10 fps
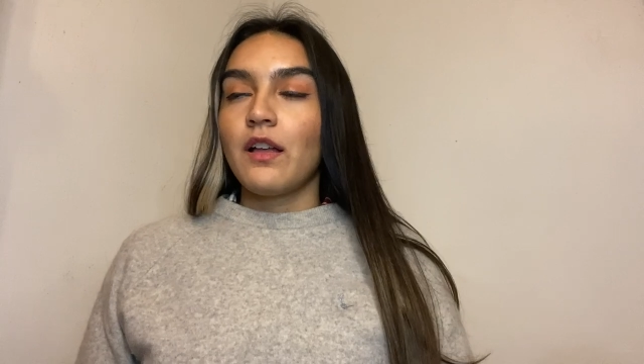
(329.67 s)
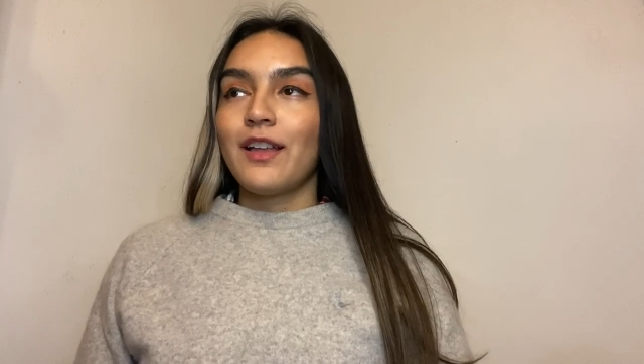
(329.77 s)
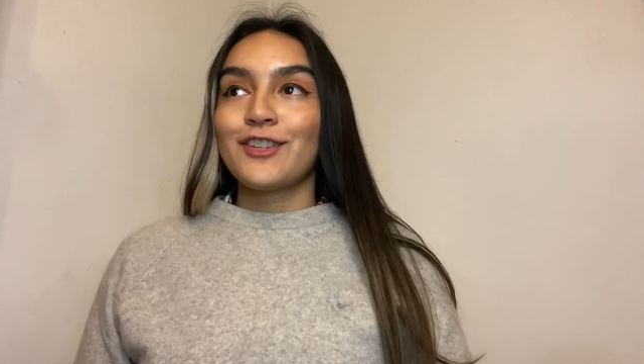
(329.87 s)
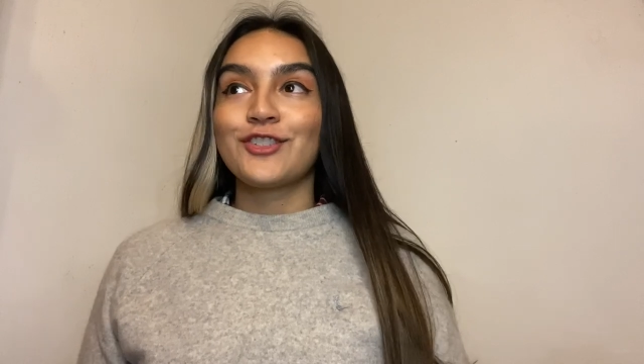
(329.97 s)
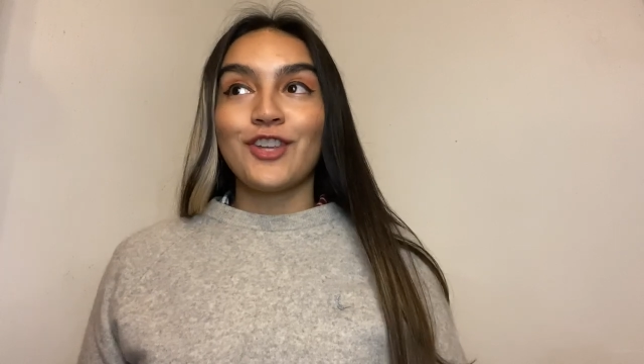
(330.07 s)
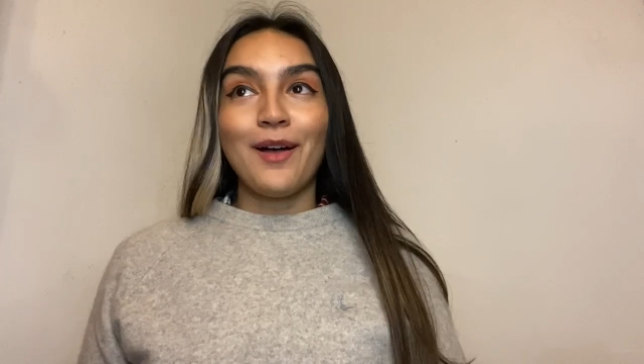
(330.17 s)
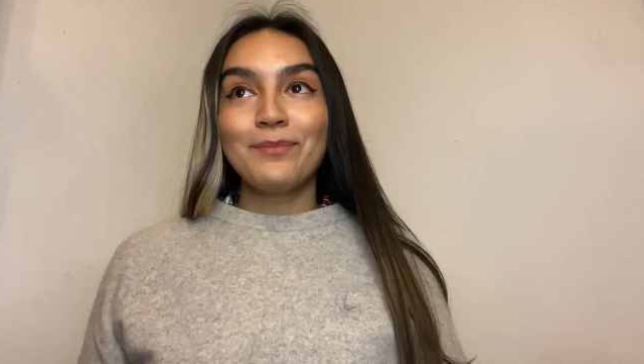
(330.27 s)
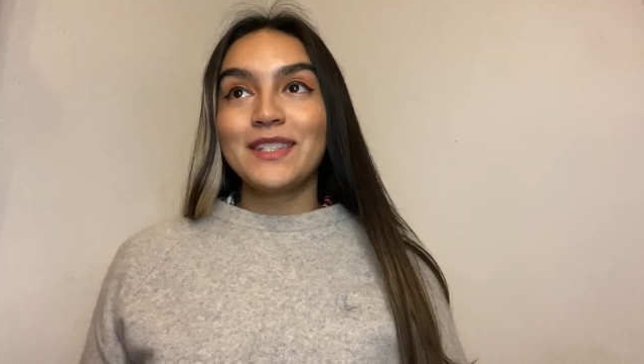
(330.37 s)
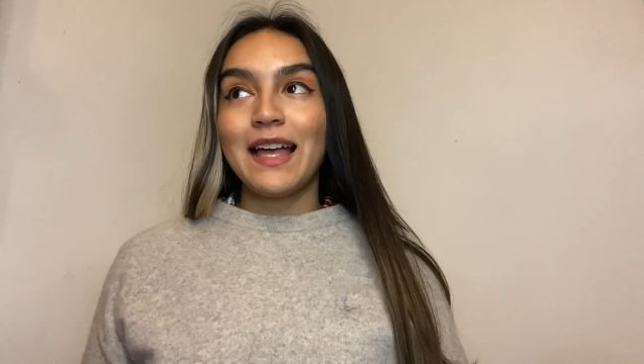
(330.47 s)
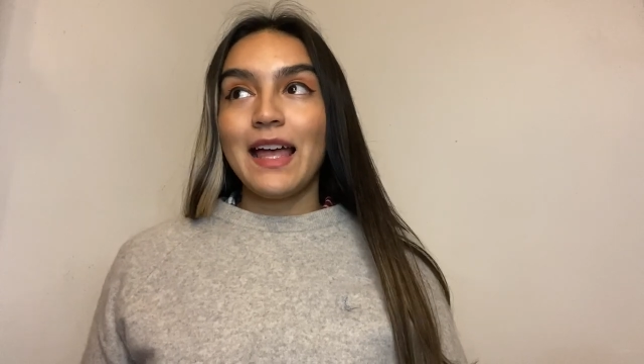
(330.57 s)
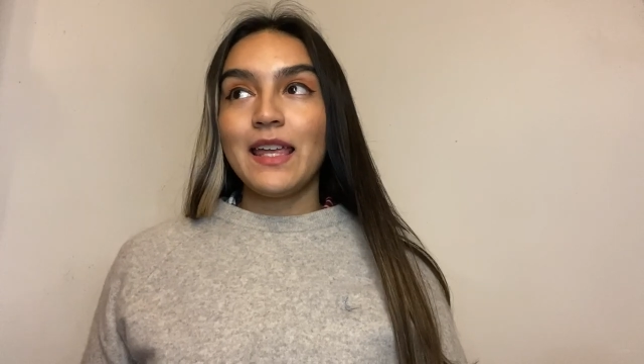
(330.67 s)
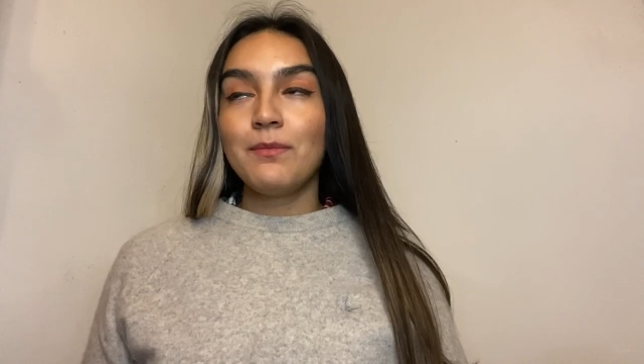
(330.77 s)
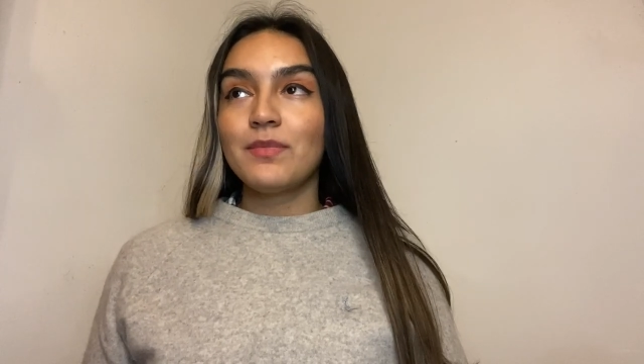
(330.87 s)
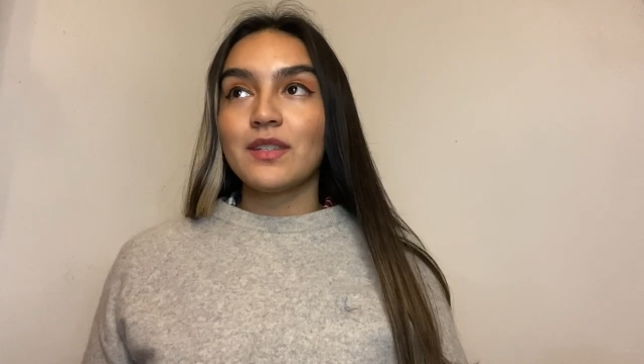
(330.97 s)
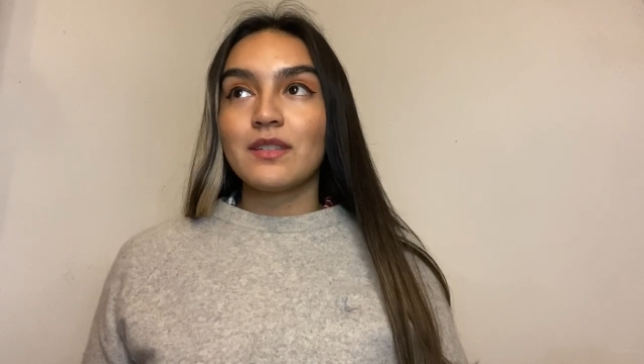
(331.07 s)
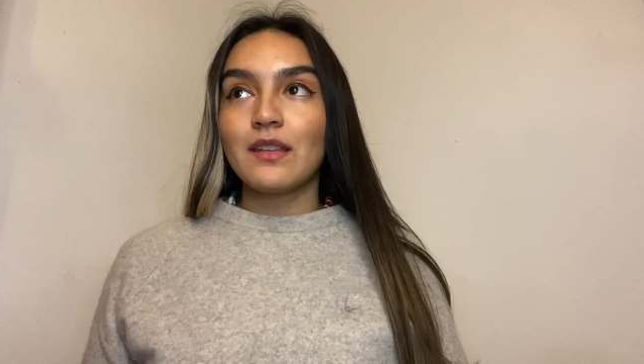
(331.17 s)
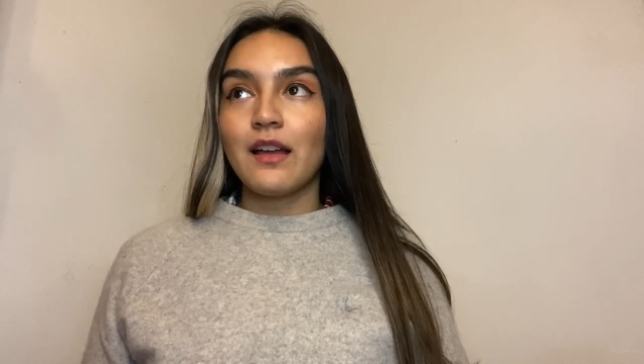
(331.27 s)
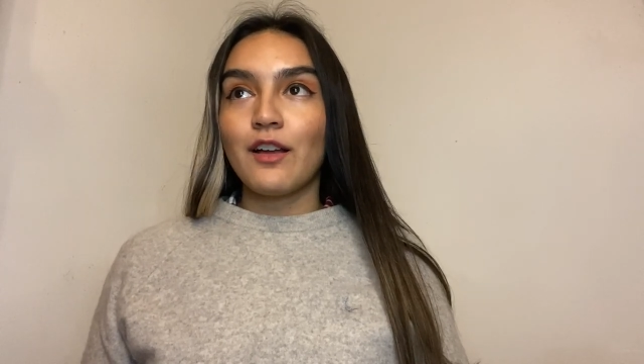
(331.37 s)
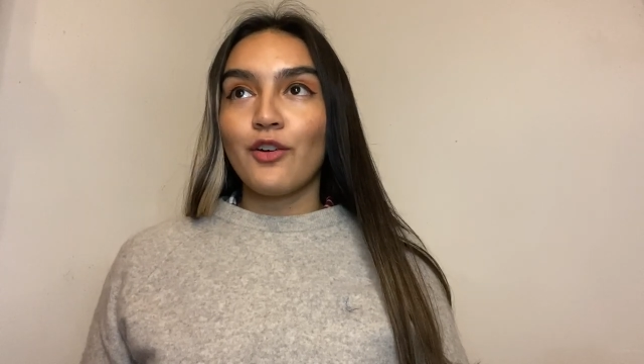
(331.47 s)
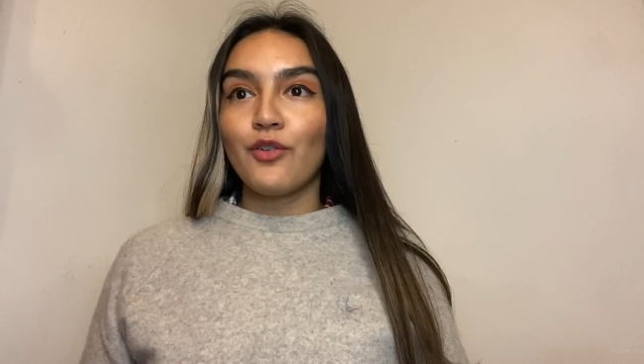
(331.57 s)
Sometimes
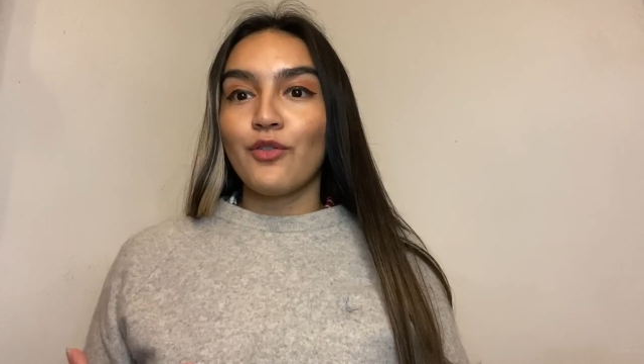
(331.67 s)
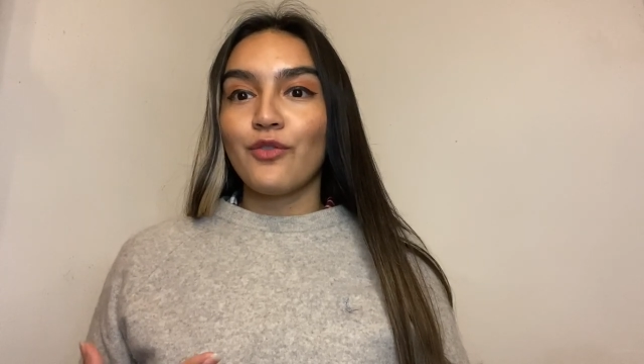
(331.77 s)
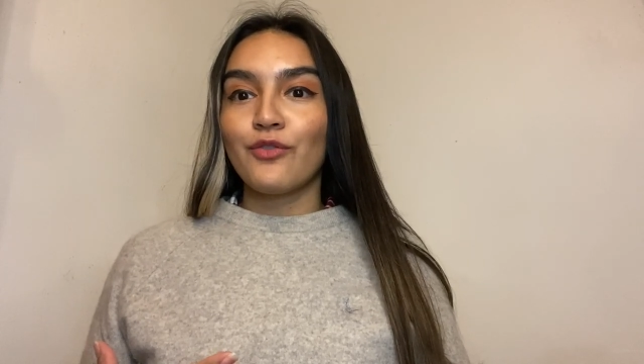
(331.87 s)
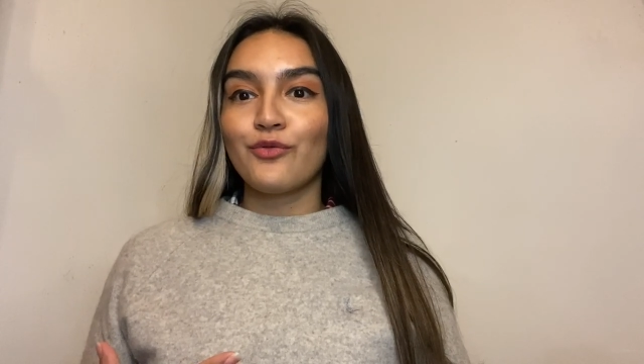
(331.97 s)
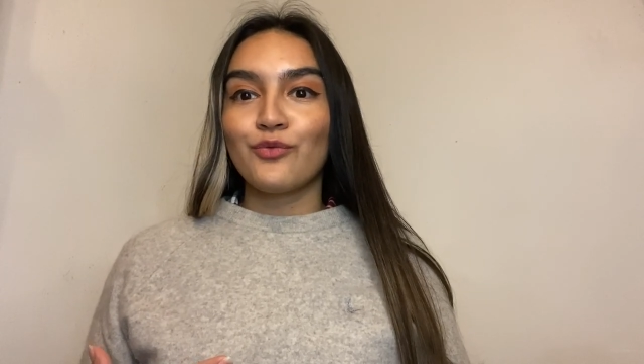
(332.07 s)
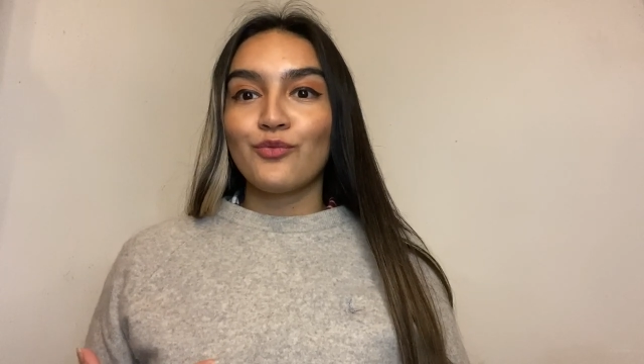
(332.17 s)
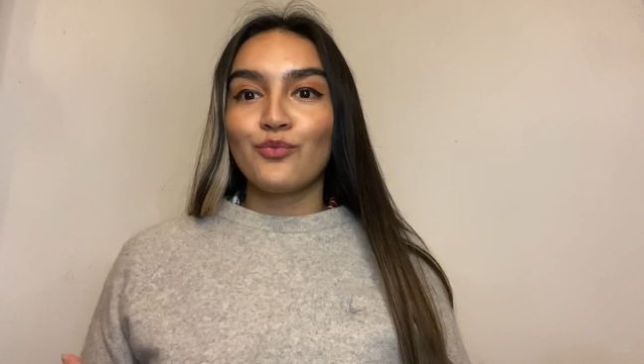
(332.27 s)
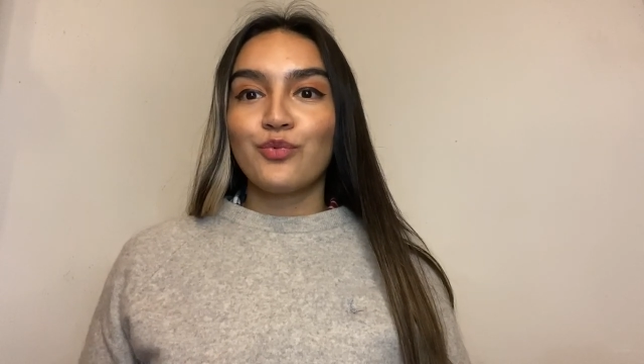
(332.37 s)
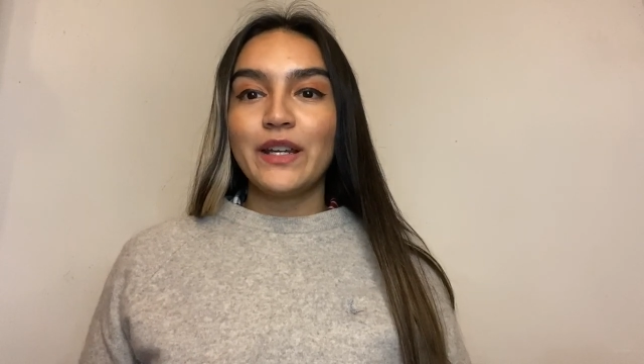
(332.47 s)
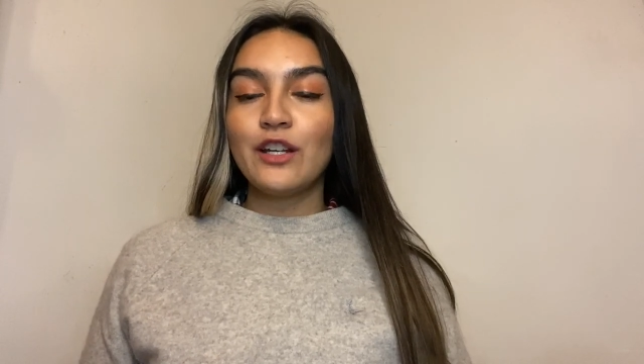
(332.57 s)
we